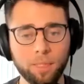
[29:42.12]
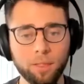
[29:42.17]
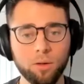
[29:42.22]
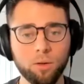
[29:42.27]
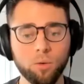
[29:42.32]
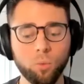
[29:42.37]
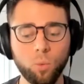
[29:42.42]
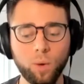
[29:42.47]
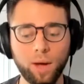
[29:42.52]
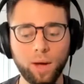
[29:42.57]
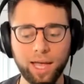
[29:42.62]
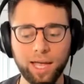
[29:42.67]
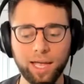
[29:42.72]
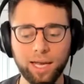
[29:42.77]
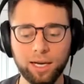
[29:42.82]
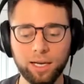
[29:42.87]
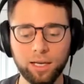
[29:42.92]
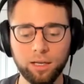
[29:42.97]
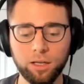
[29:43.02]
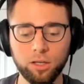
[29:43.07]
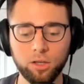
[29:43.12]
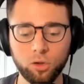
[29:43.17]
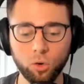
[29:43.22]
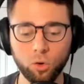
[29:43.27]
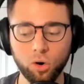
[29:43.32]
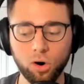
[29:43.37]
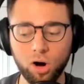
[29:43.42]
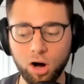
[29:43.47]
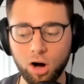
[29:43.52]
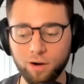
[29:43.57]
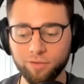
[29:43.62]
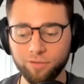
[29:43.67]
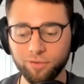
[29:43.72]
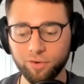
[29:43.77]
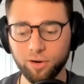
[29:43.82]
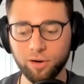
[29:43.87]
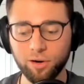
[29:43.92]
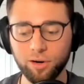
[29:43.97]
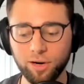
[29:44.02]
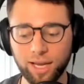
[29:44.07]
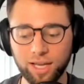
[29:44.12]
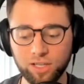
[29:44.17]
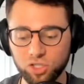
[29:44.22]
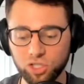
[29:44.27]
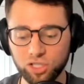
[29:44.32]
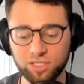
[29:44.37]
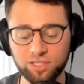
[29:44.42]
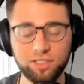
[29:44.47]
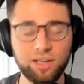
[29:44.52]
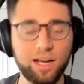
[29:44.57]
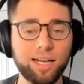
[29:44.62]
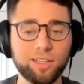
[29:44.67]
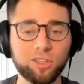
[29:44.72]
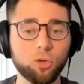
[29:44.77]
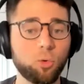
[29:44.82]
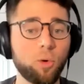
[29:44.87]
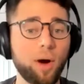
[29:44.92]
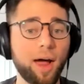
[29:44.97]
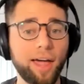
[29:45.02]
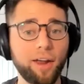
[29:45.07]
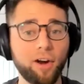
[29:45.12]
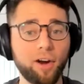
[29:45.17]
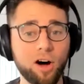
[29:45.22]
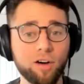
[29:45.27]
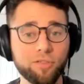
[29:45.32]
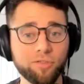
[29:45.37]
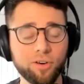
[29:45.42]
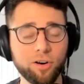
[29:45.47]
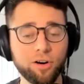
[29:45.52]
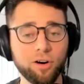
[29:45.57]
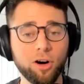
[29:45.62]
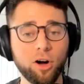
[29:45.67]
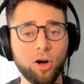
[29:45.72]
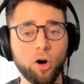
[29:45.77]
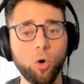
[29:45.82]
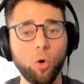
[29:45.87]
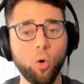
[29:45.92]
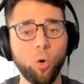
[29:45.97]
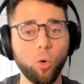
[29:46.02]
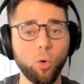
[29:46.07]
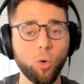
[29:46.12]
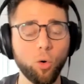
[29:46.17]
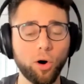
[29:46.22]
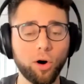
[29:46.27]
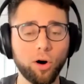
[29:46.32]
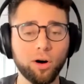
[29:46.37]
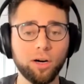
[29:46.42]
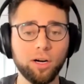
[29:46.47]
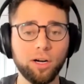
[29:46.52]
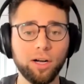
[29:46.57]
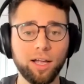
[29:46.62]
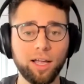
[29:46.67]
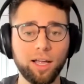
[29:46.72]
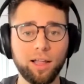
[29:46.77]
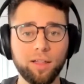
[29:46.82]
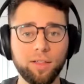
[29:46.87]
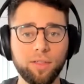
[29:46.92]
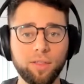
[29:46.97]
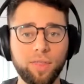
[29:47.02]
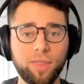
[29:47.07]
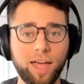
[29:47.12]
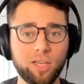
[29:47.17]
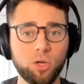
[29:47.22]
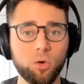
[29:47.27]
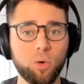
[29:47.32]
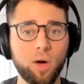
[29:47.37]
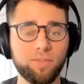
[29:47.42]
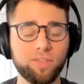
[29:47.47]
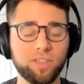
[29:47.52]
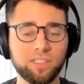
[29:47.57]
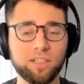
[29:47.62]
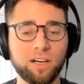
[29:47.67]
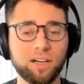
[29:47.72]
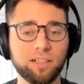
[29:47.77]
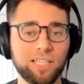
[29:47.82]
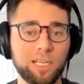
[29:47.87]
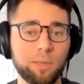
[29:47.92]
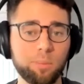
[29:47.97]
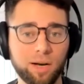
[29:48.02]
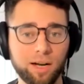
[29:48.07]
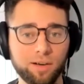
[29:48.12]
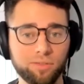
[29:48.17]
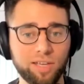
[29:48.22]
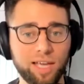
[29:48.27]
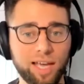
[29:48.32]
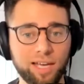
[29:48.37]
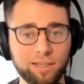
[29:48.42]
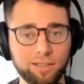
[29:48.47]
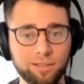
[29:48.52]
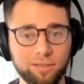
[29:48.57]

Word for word: when your offer is just not the right offer or that you haven't dug deep enough yet?